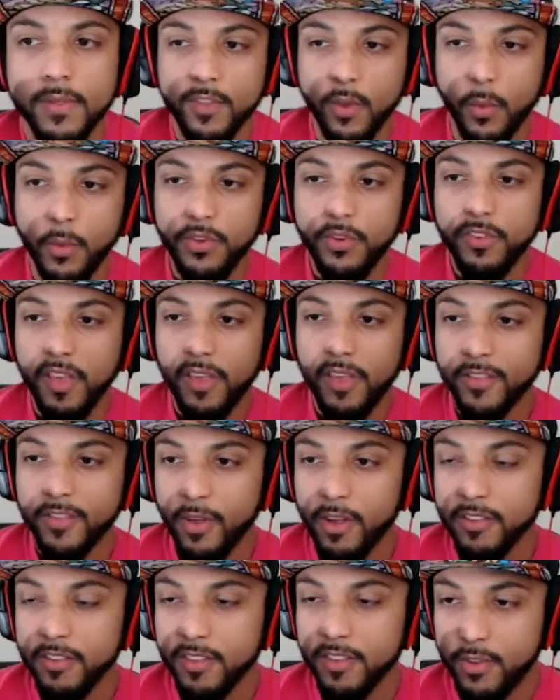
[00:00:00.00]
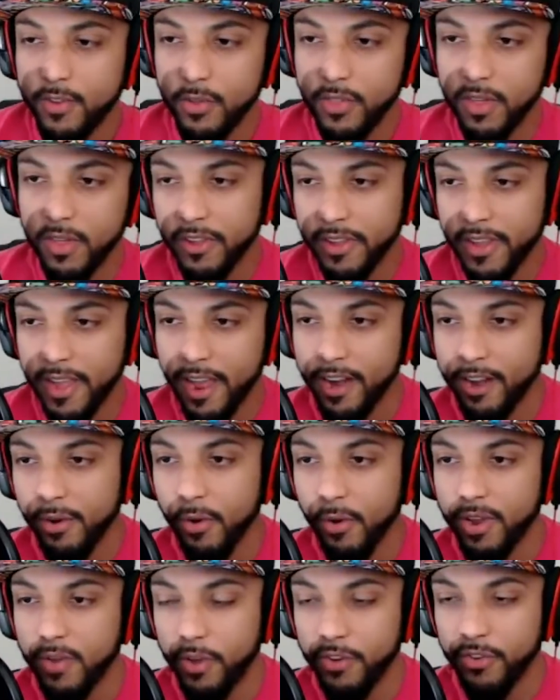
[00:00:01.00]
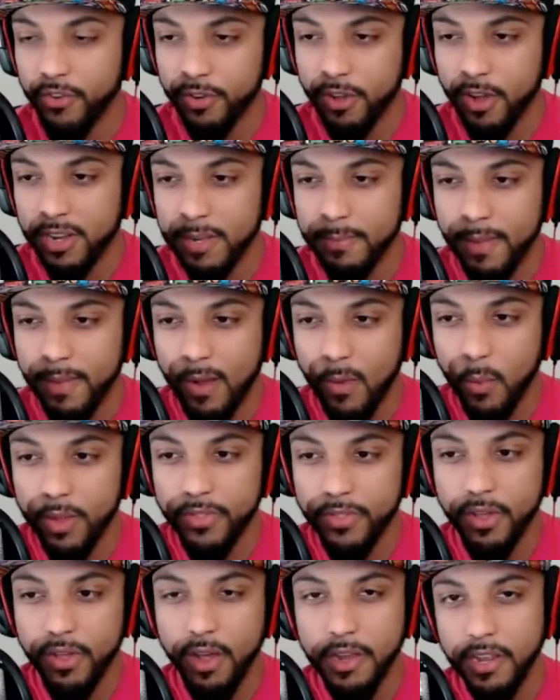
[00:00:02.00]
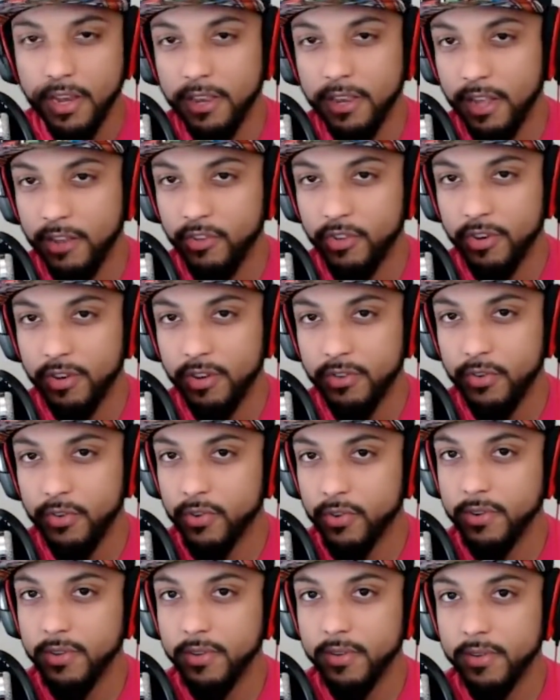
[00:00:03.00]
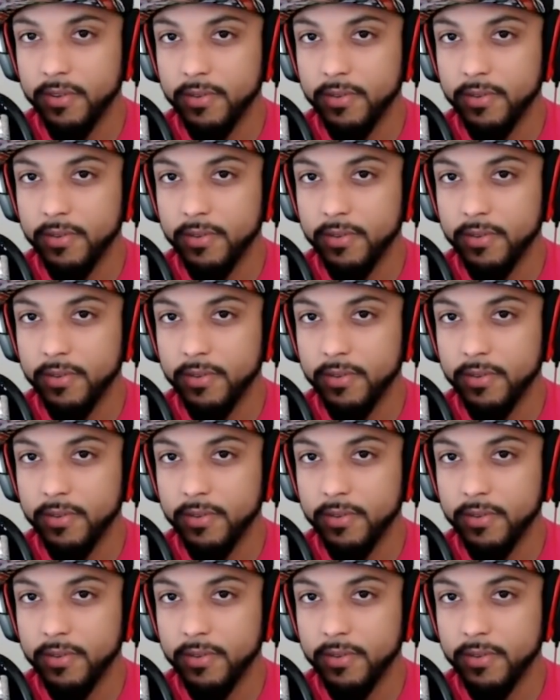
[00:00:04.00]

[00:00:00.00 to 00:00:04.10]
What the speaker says: So would you say this falls into the other category of what you're talking about with unintentional neutral?